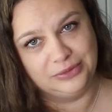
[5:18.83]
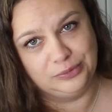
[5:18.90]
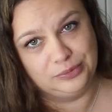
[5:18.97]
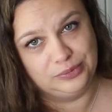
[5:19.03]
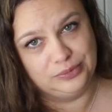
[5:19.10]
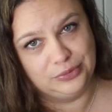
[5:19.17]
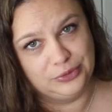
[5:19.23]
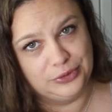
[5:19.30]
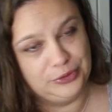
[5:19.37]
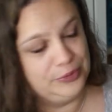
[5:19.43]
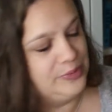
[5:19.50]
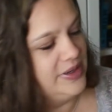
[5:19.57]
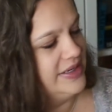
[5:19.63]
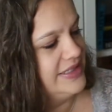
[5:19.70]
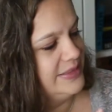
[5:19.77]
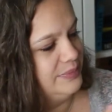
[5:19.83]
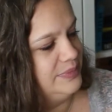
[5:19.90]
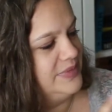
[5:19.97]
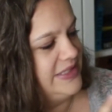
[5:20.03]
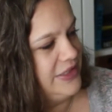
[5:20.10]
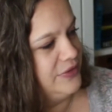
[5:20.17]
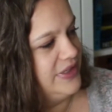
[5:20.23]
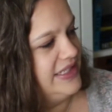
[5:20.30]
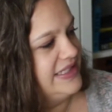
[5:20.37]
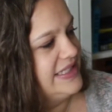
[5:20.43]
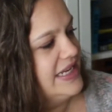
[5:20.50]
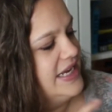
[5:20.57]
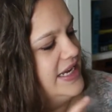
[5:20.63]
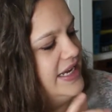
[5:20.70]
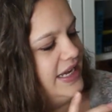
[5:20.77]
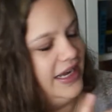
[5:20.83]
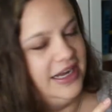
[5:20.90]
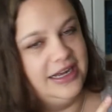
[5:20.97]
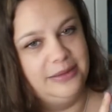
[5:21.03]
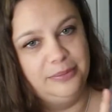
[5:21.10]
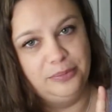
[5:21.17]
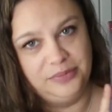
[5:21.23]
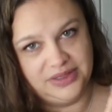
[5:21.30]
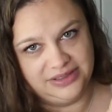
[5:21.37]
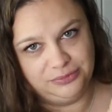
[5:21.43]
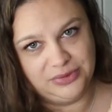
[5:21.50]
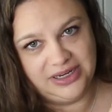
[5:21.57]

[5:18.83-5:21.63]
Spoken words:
or Who Was series. That